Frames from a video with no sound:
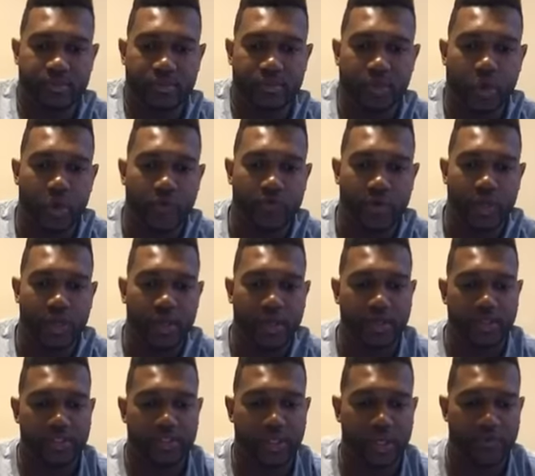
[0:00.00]
So
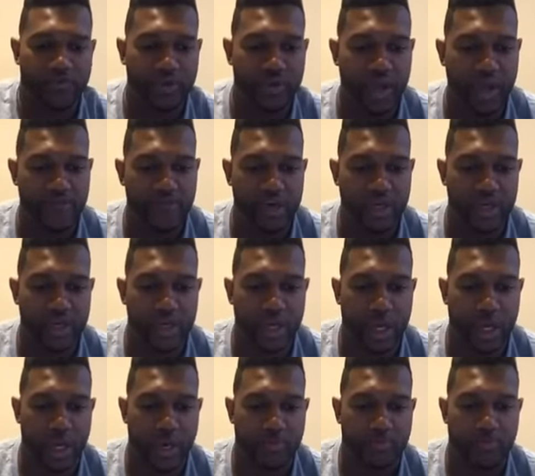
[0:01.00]
if, if you have any
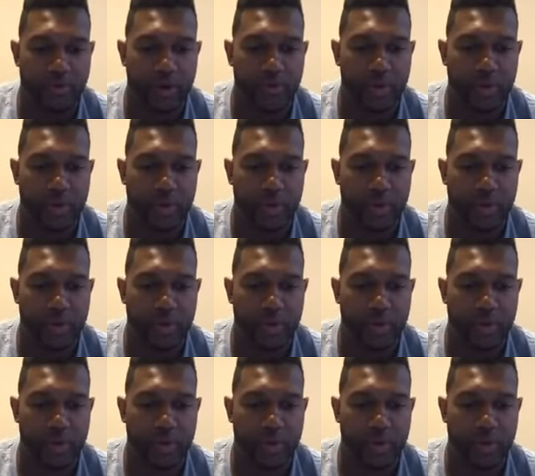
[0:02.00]
uh, prayer